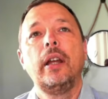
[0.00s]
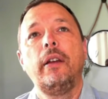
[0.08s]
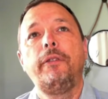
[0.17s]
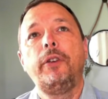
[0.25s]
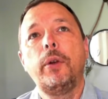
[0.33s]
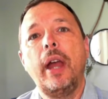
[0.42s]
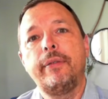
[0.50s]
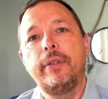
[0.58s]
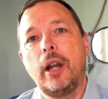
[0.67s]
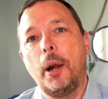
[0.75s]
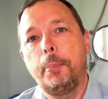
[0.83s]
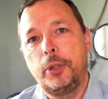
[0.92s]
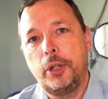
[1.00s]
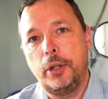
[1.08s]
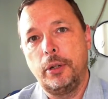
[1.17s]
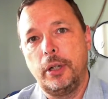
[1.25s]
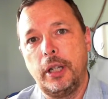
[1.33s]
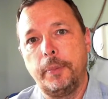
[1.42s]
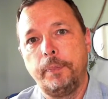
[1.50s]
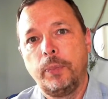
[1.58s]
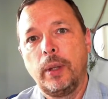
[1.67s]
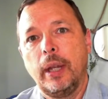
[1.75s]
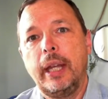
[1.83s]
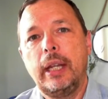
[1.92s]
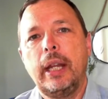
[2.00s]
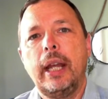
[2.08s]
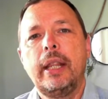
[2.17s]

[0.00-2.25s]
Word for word: If you have an opportunity, and,